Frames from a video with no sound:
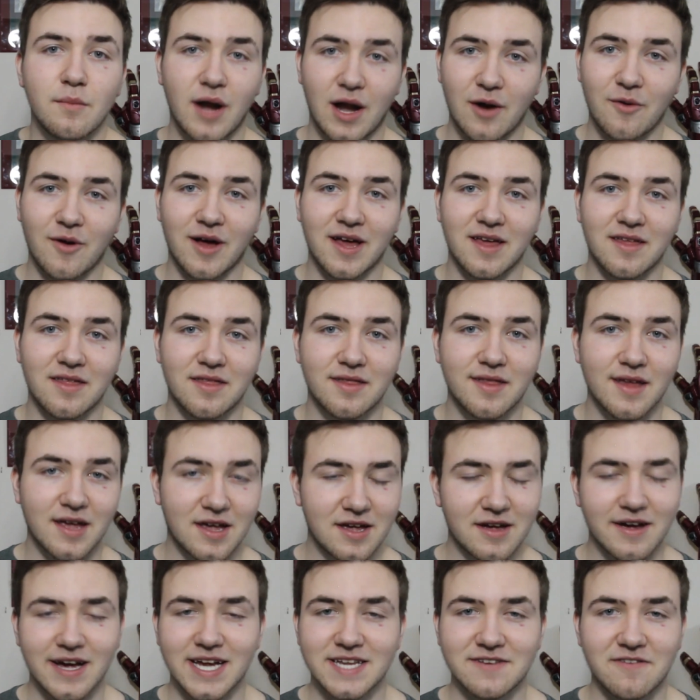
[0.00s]
But anyway,
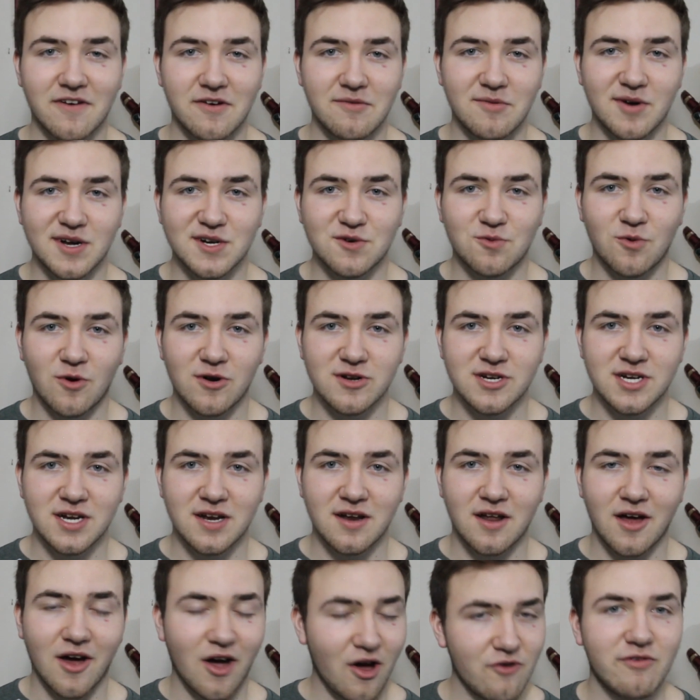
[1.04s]
thank you guys very much for
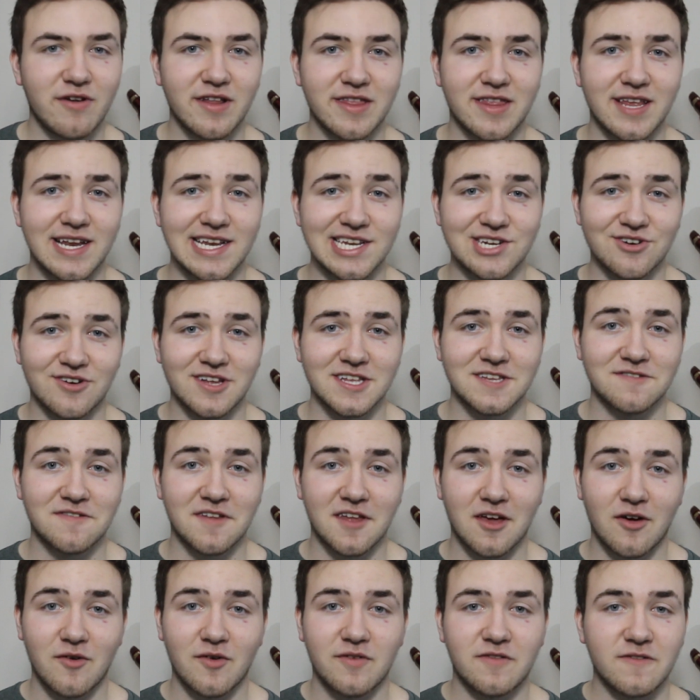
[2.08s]
watching. Hopefully you did enjoy this
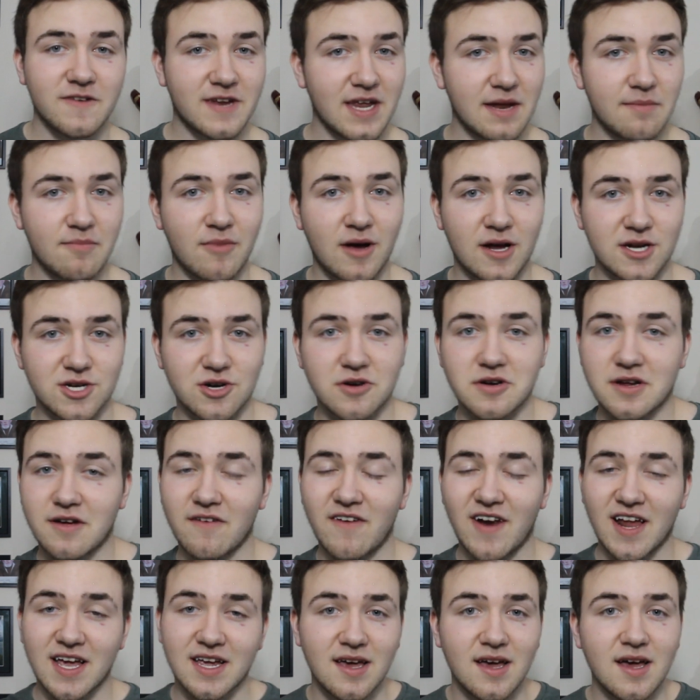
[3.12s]
video. If you did, make sure you
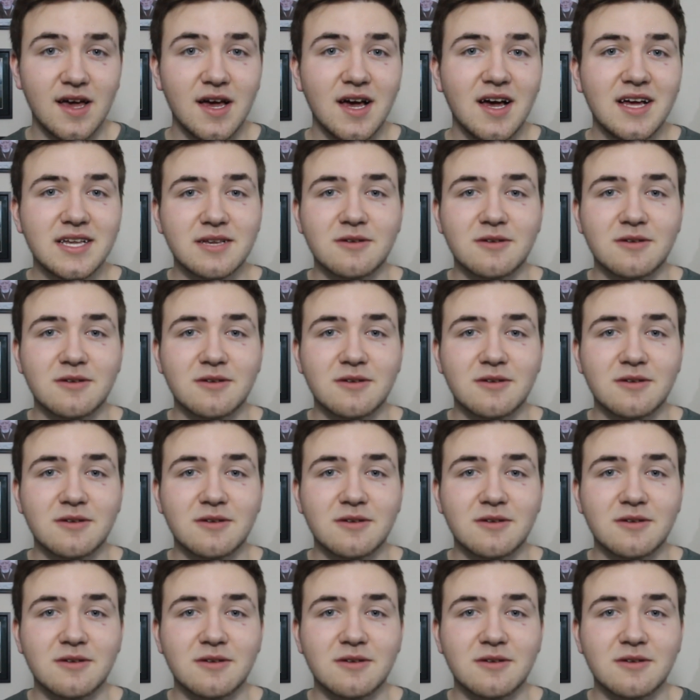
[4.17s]
give a like.